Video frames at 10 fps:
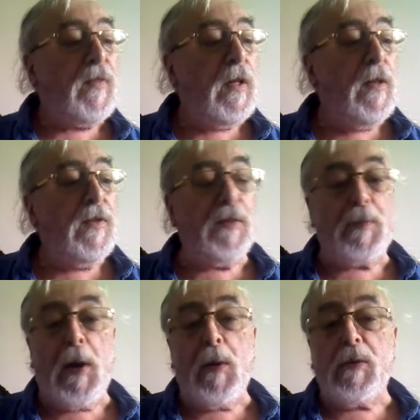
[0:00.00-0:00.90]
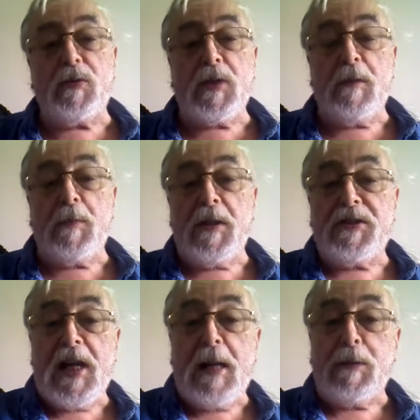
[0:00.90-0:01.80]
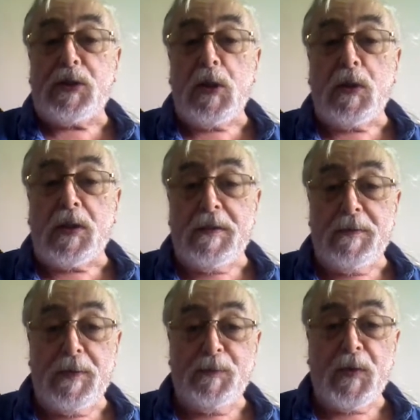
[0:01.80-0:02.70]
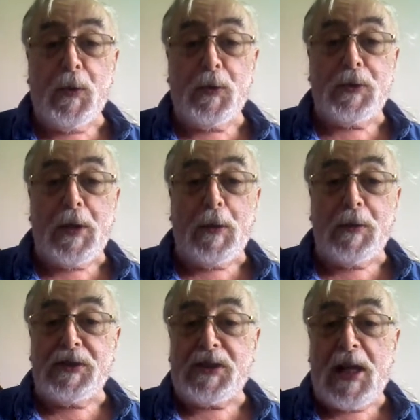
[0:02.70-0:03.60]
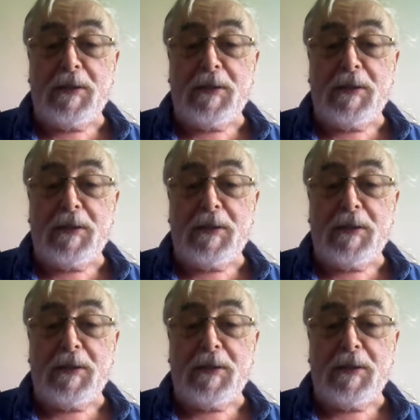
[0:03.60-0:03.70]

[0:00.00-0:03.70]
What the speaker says: This poem was written by Sarah Dugan, also known as Sarah